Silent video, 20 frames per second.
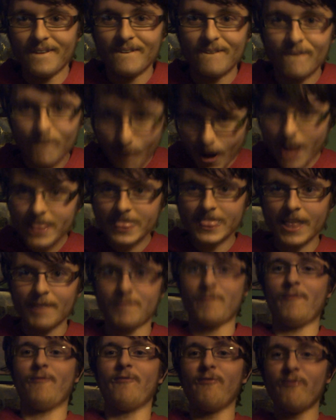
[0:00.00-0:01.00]
What the
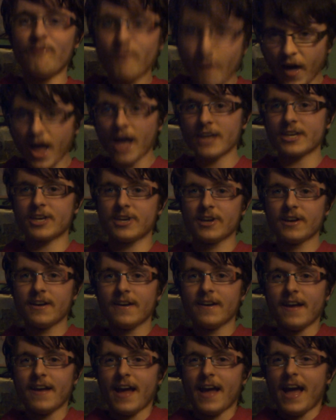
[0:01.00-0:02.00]
fuck?
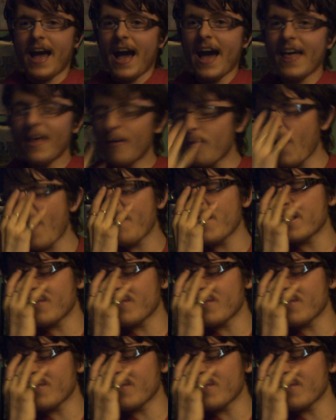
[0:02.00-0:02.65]
And the